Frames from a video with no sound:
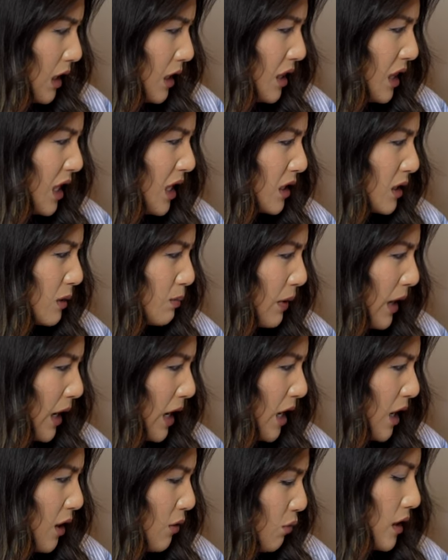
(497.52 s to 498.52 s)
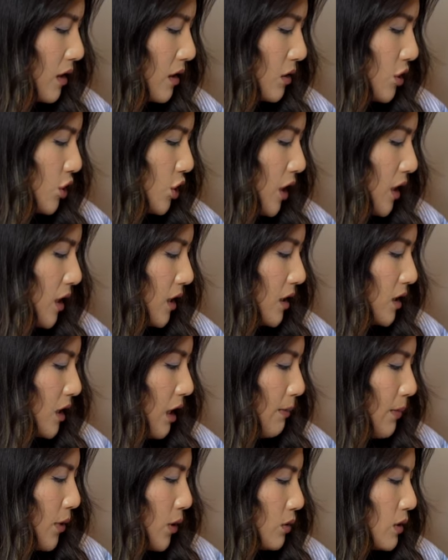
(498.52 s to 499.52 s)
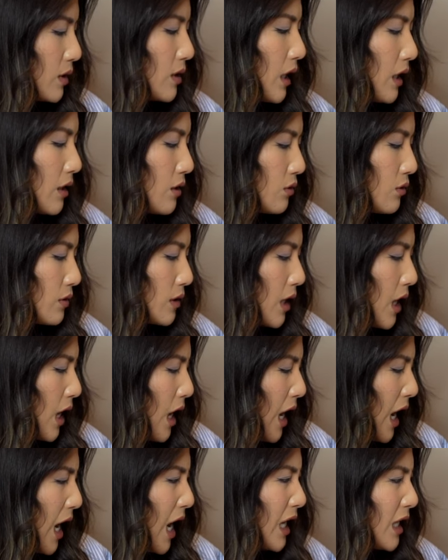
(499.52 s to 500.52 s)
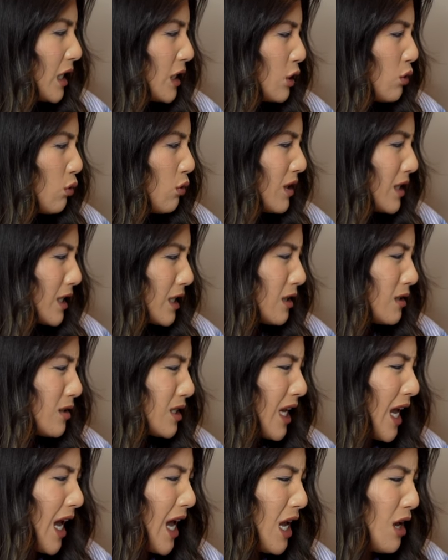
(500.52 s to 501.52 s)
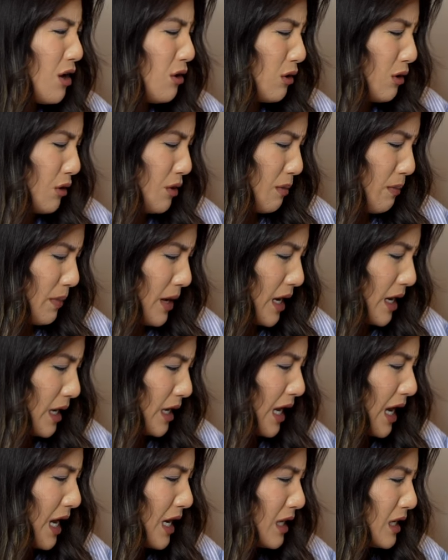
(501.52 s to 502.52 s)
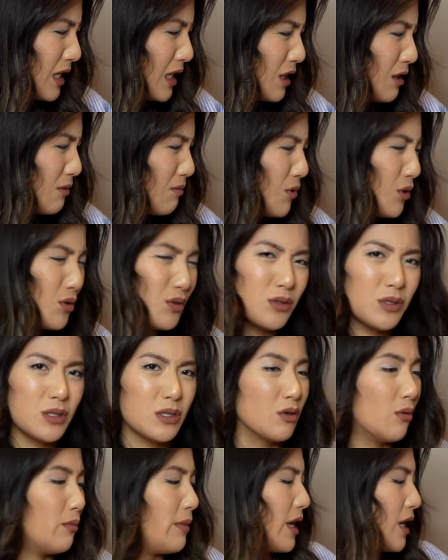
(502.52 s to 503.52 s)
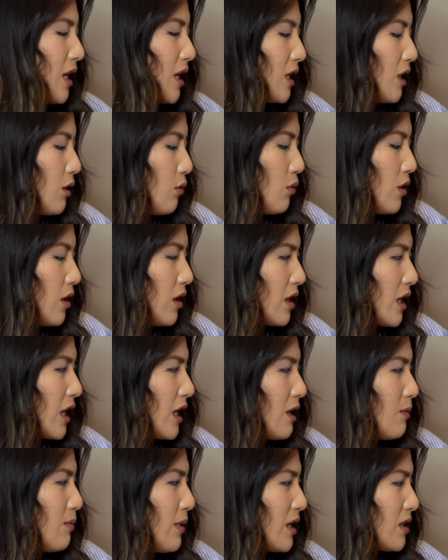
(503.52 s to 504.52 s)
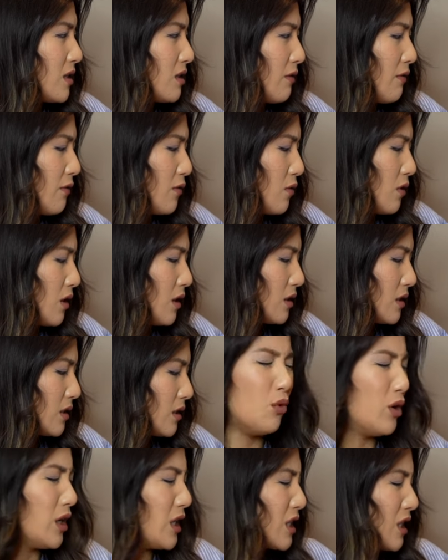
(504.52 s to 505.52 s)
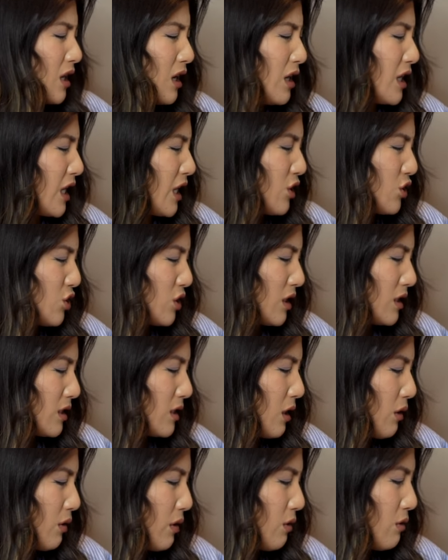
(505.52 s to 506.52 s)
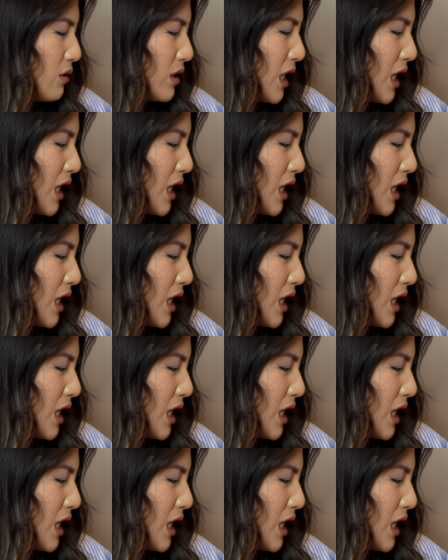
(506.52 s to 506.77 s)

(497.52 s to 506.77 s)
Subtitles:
this pair, the Shearling Step Post sandals. And it's got little tail on the back, and the model's not making it work any better for us. What in tarnation is going on